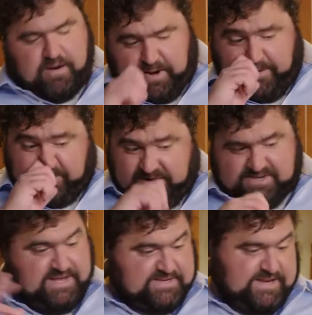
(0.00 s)
I mean, I've done a
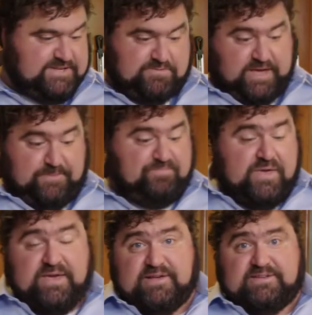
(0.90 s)
taste test with like
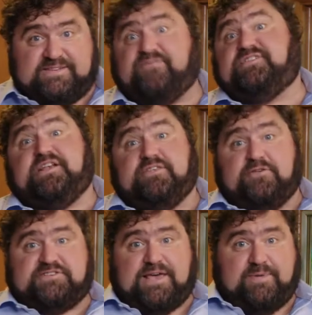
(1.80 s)
17 of
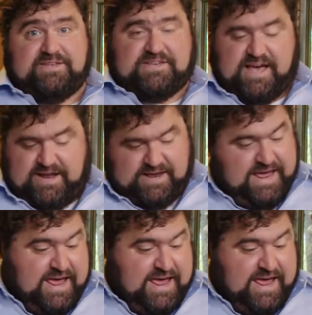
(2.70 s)
those side by side,